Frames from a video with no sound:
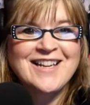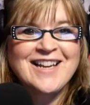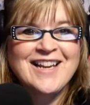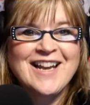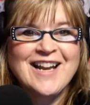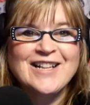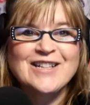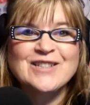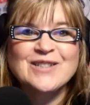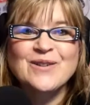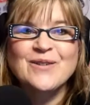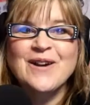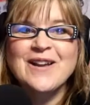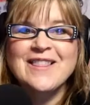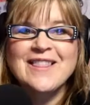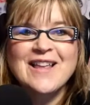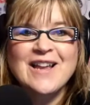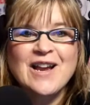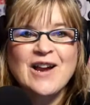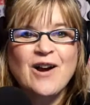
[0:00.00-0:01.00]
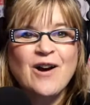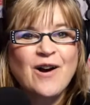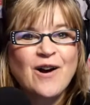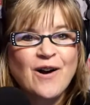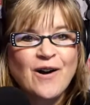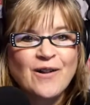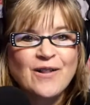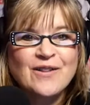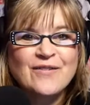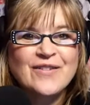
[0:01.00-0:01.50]
And so I think
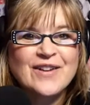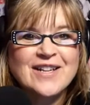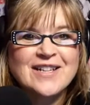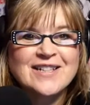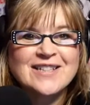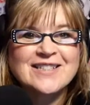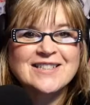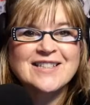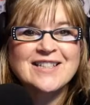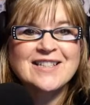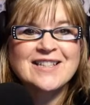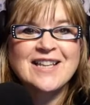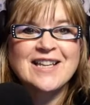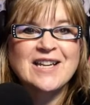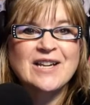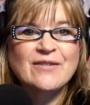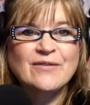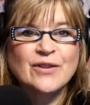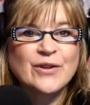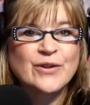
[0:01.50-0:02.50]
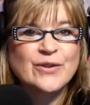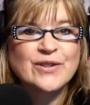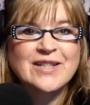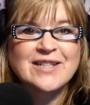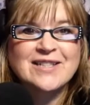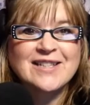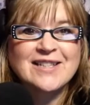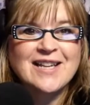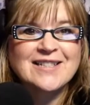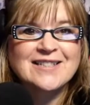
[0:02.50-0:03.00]
all of us that have learned these
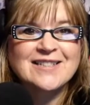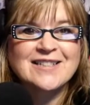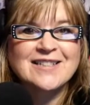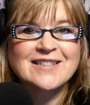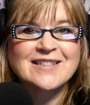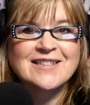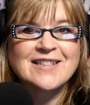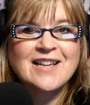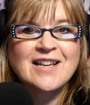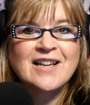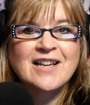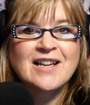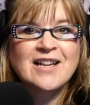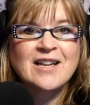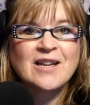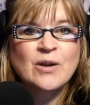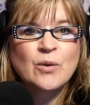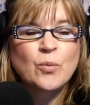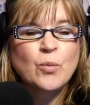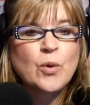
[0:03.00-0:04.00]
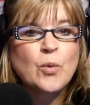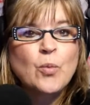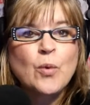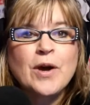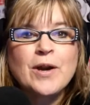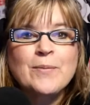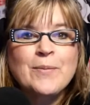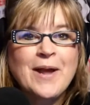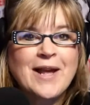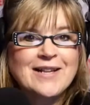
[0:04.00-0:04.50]
lessons, we want to
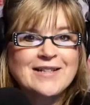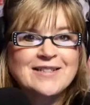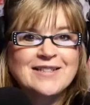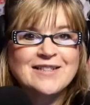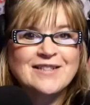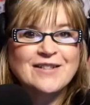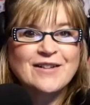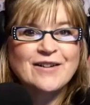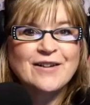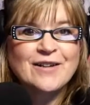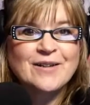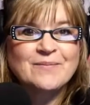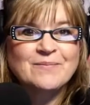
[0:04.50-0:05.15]
pass this on.